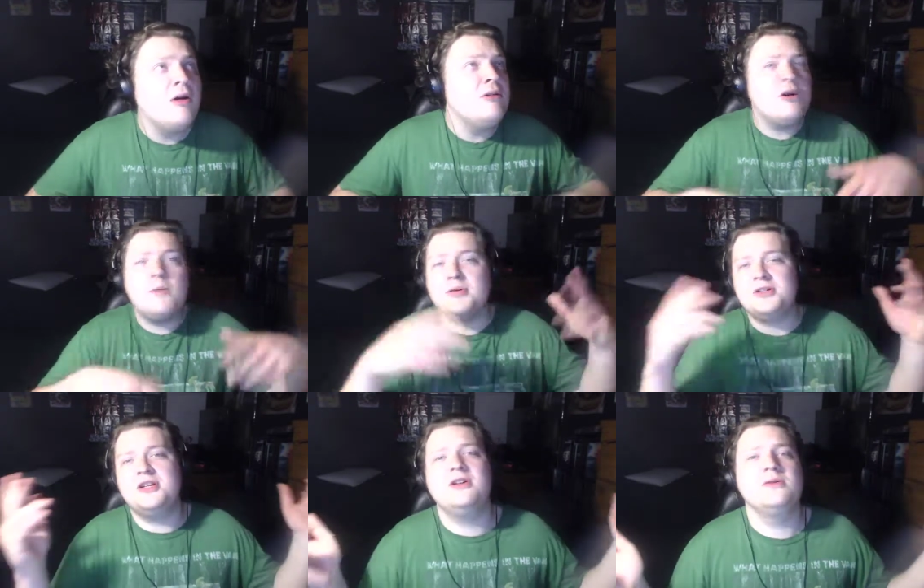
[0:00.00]
no
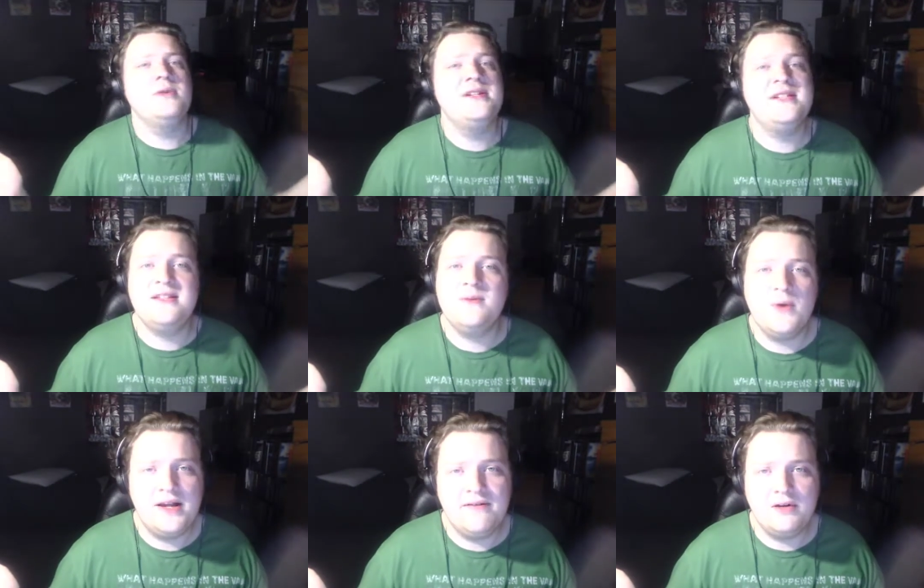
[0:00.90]
particular reason then
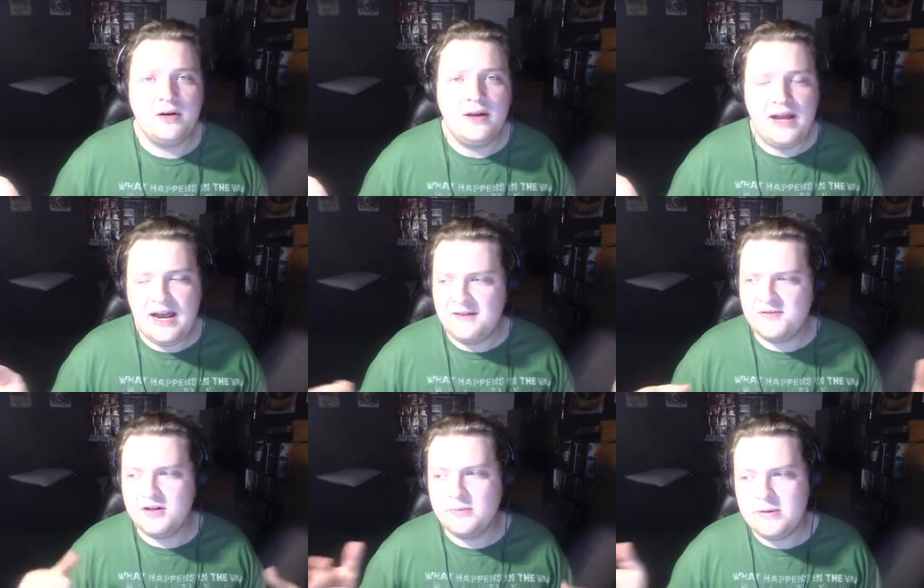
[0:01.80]
whatever.
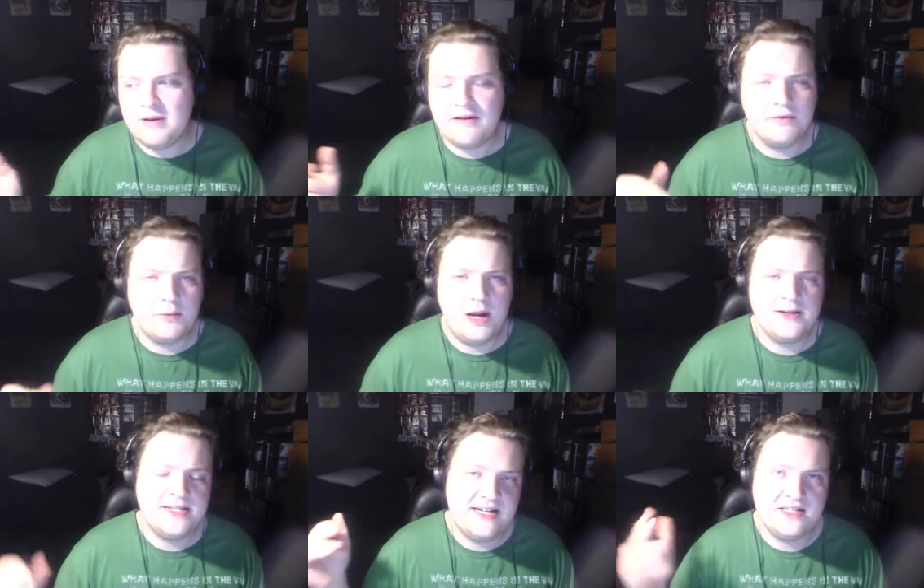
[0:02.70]
After coming back from our
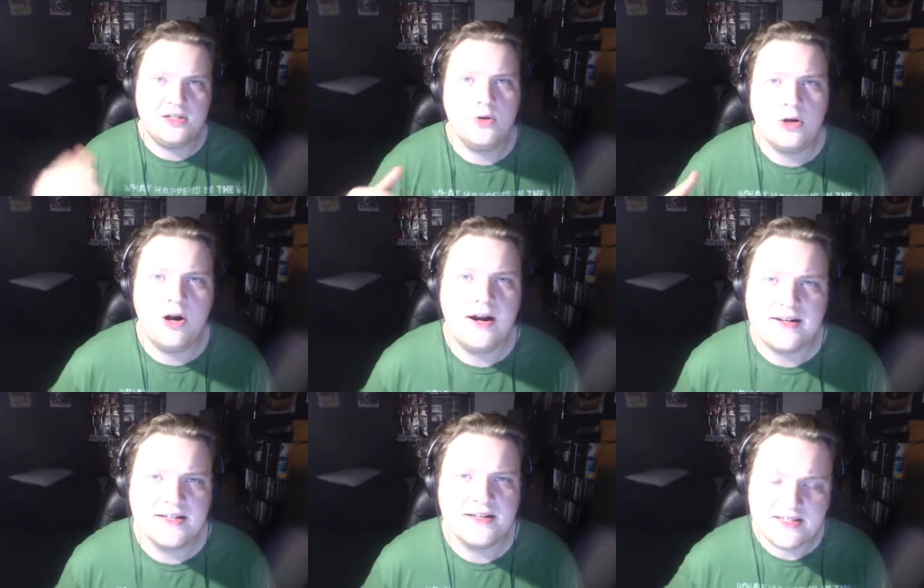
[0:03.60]
house, he gets into a car
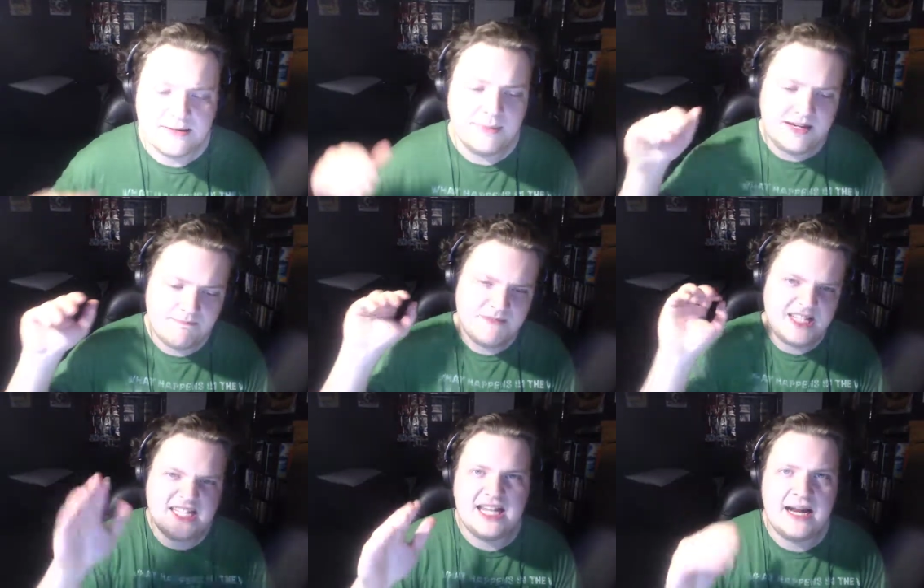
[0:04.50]
accident. Somebody
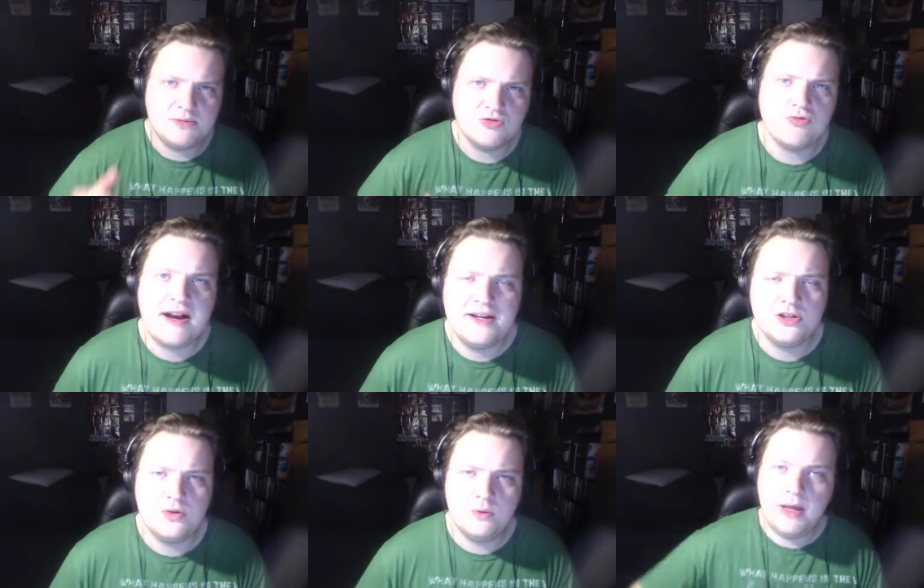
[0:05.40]
slams right
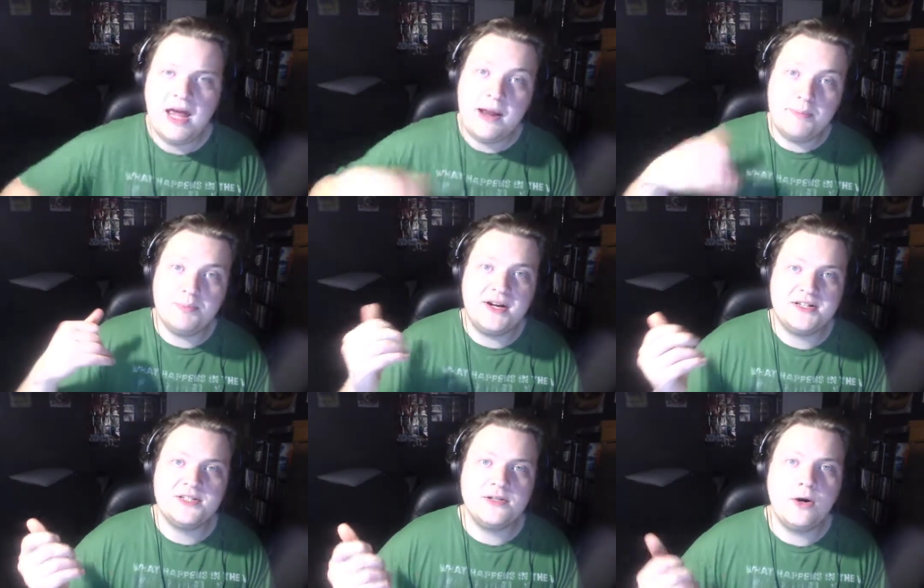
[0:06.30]
into him and
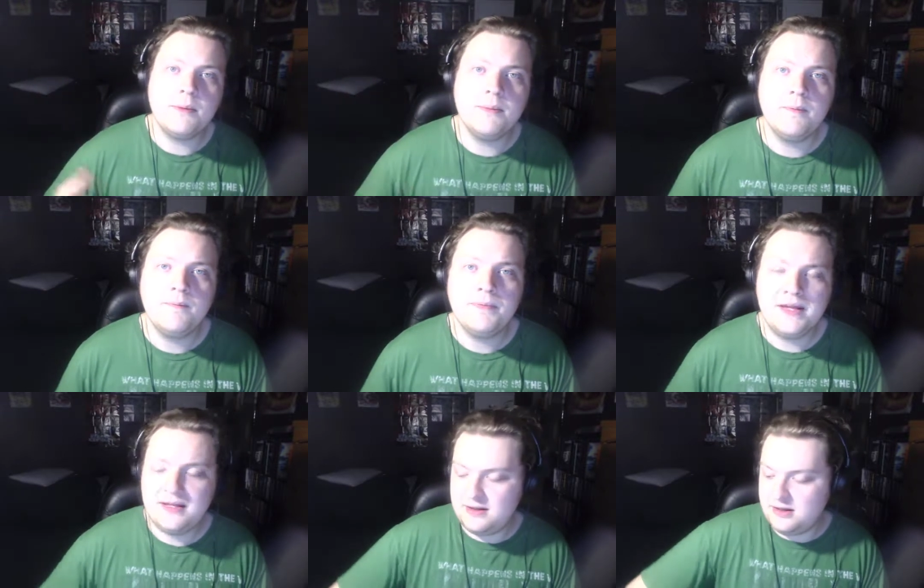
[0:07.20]
breaks his arm.
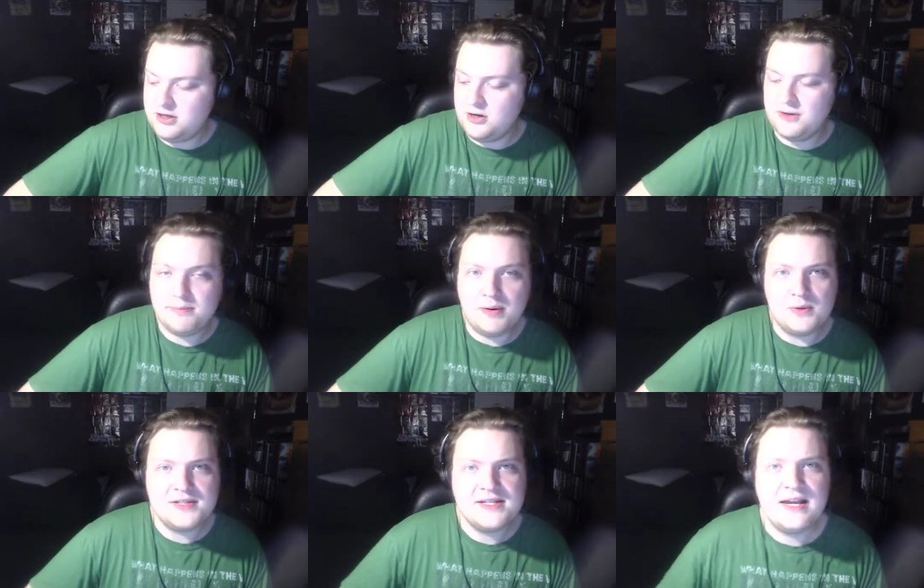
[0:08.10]
And, the, you know, the
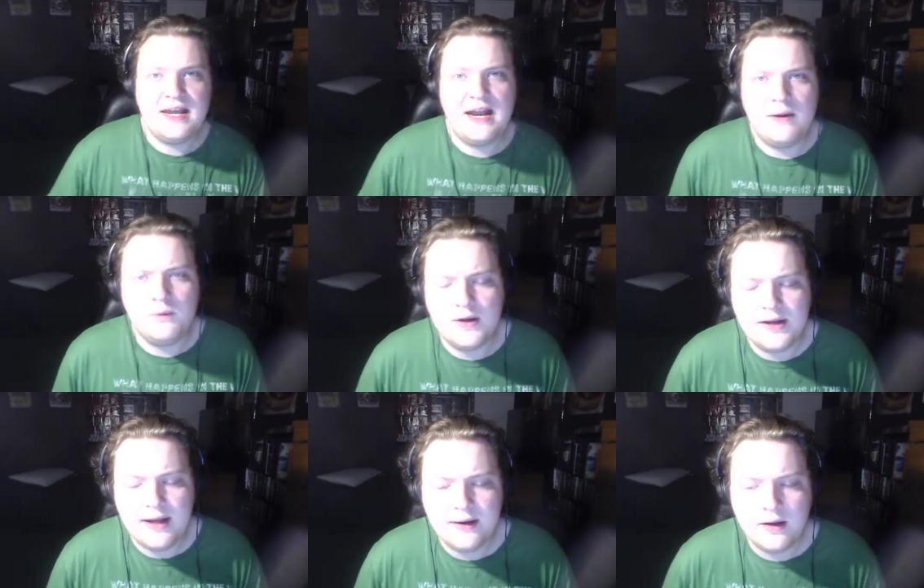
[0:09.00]
bones sticking out and
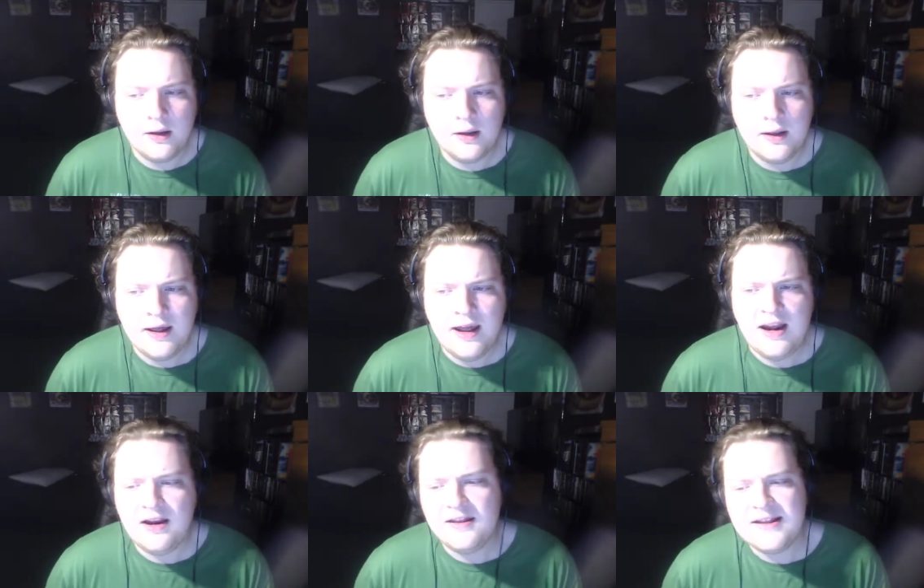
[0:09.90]
whatnot.
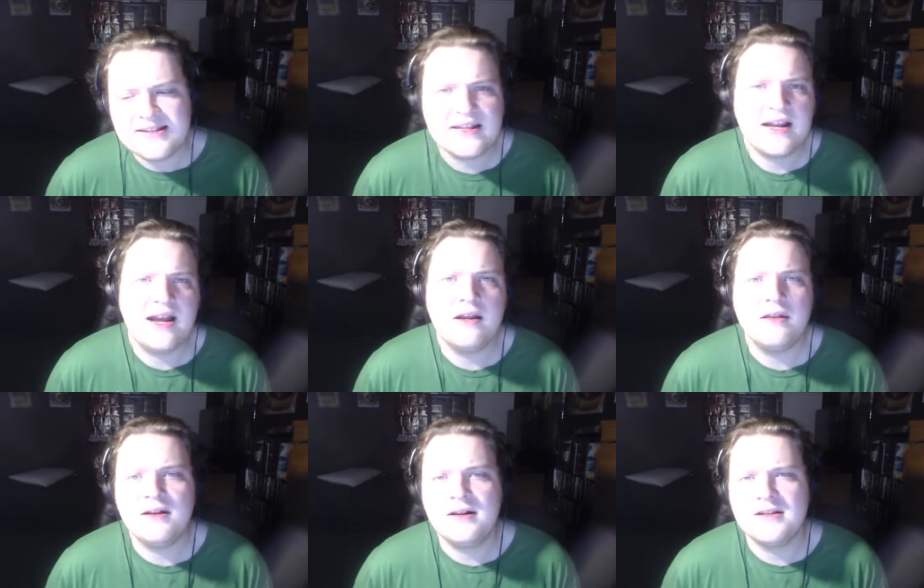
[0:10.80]
And that's the kind of
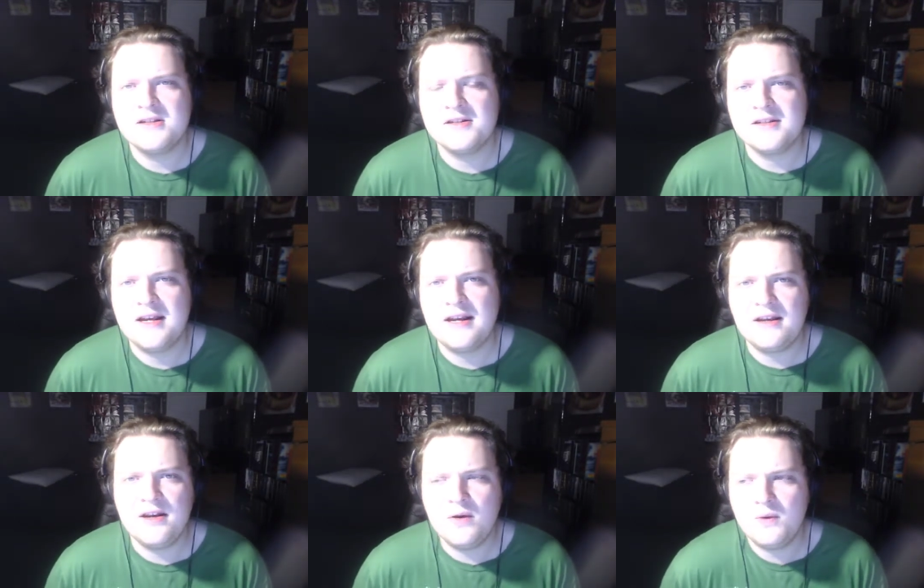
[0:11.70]
thing that's just
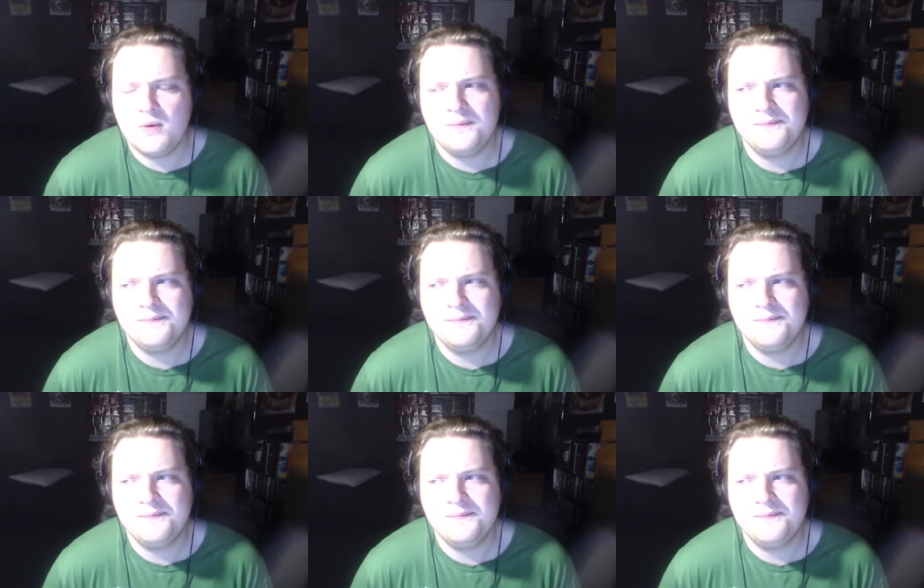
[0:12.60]
like, you know,